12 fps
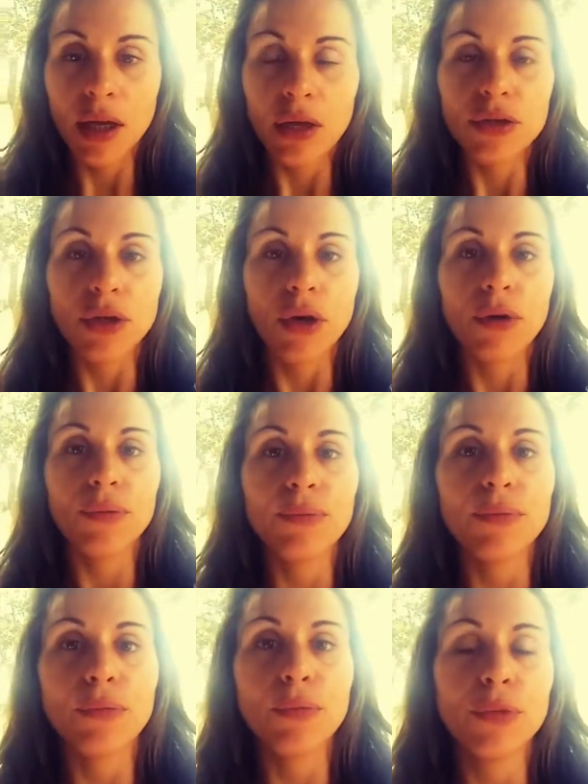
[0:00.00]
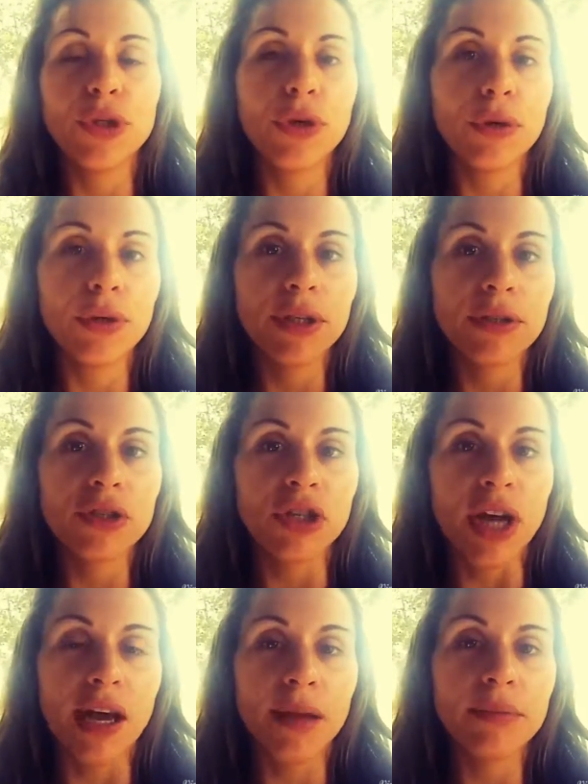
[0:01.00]
So when you go to your
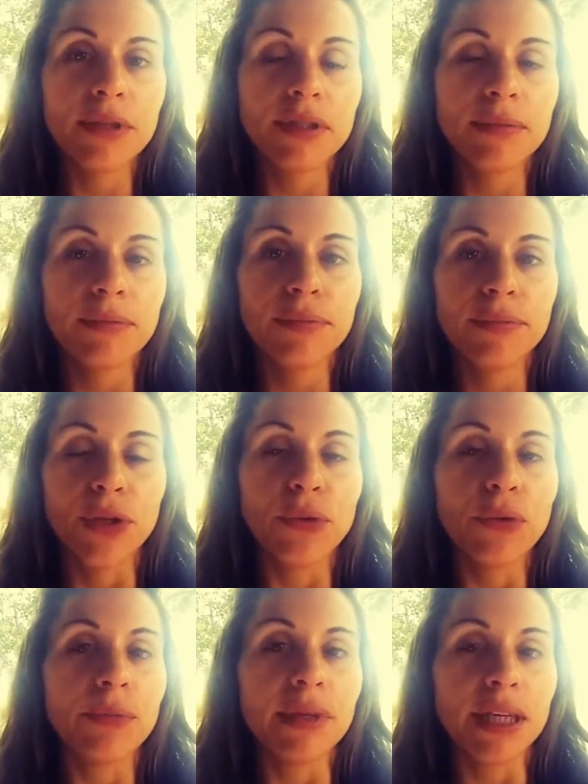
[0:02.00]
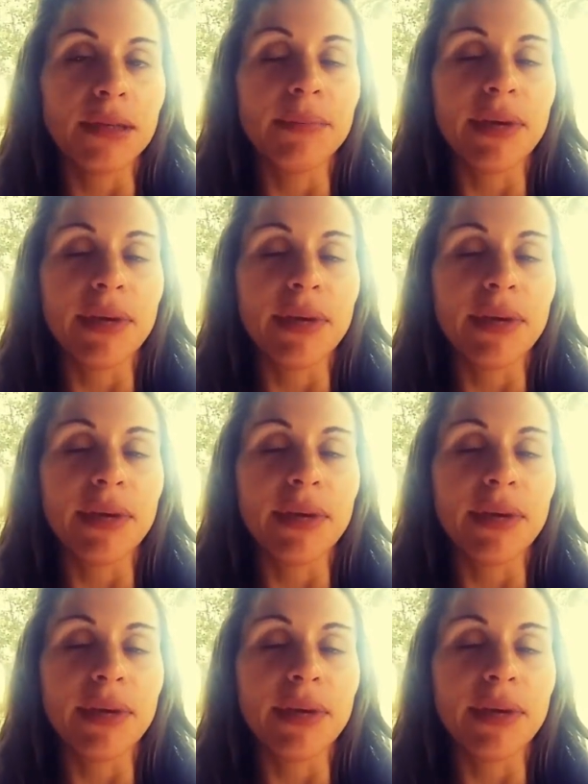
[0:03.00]
jobs, you will be